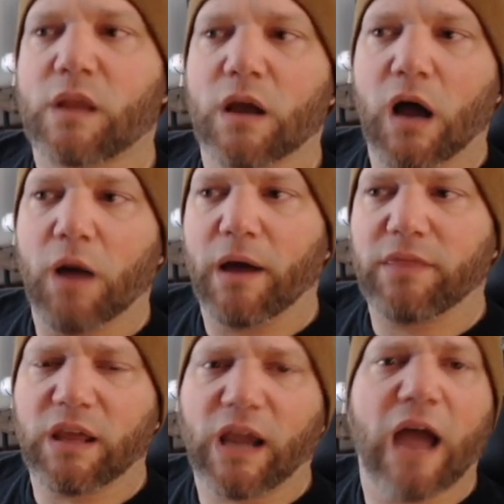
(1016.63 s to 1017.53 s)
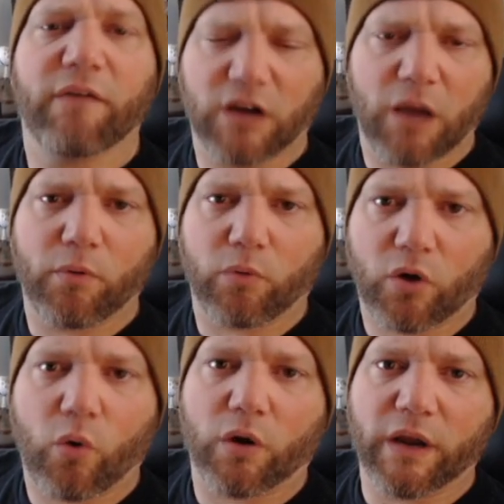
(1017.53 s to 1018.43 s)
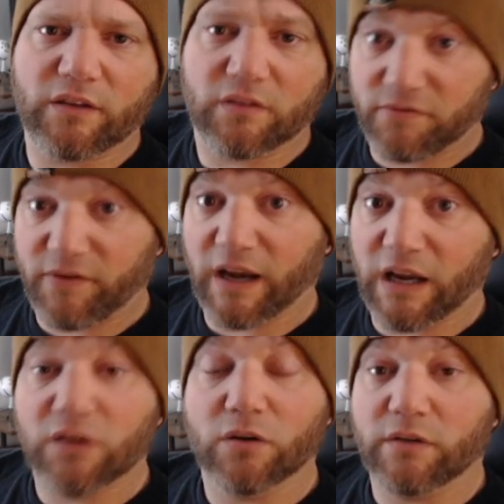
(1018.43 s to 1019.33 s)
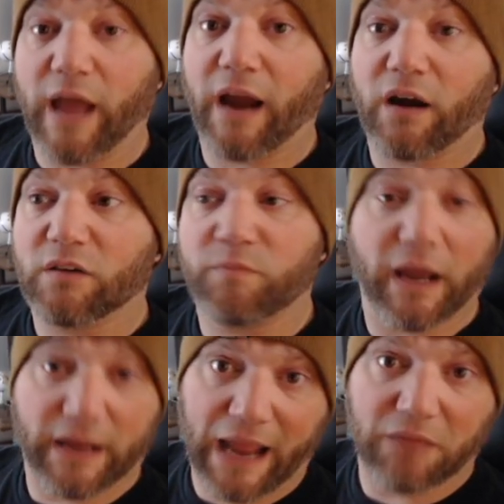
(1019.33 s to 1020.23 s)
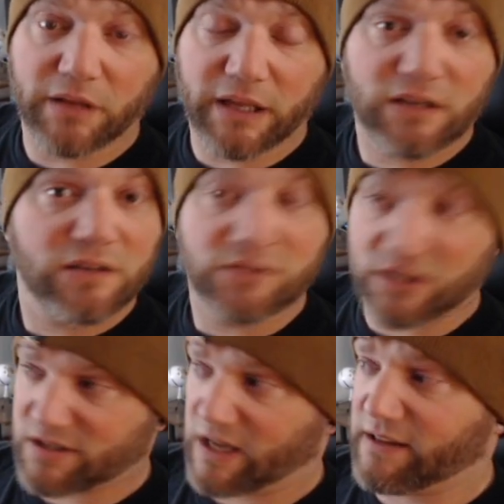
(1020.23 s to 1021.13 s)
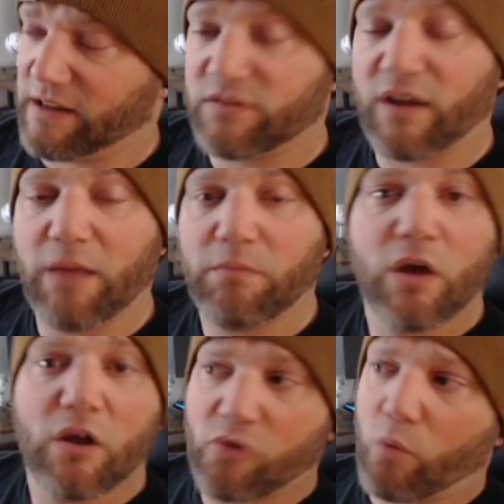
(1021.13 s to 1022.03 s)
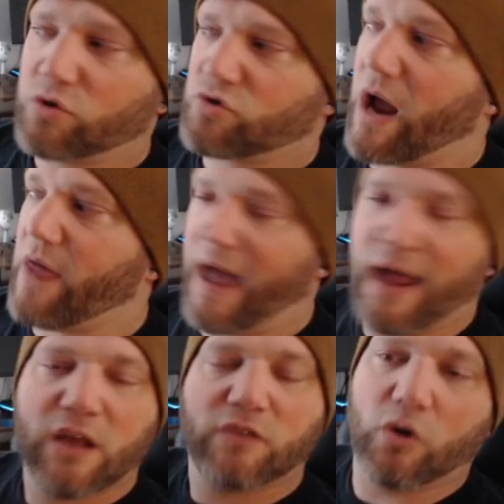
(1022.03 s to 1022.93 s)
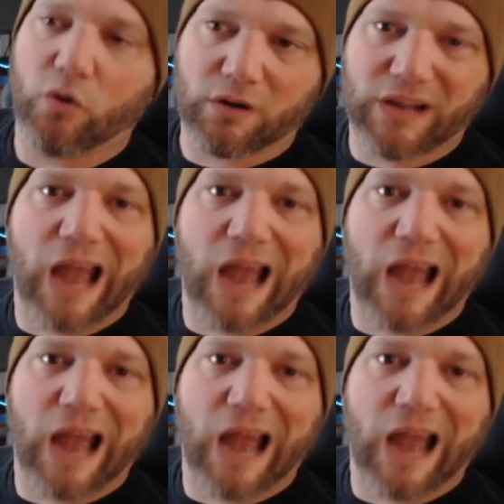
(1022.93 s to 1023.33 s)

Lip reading: I think I have a couple recordings of finding gold daggers by gambling, just like this time. So we'll try that. So got